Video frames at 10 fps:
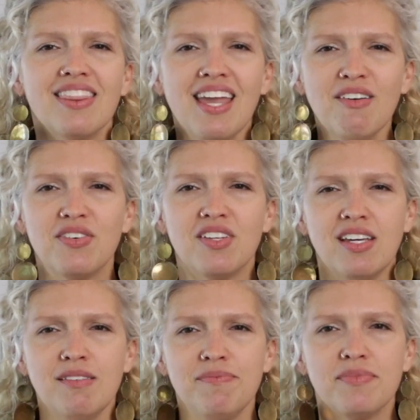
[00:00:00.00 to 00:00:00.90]

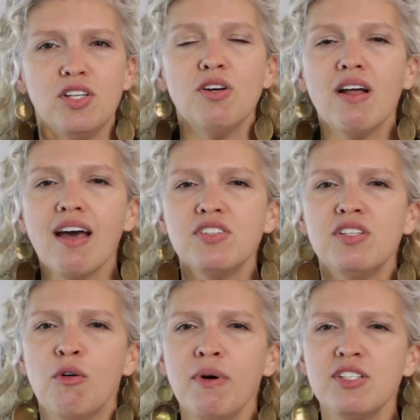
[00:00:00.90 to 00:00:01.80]
Thankfully, you don't have to
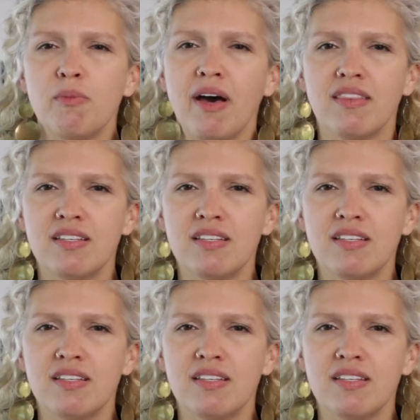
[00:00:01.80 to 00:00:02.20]
know much about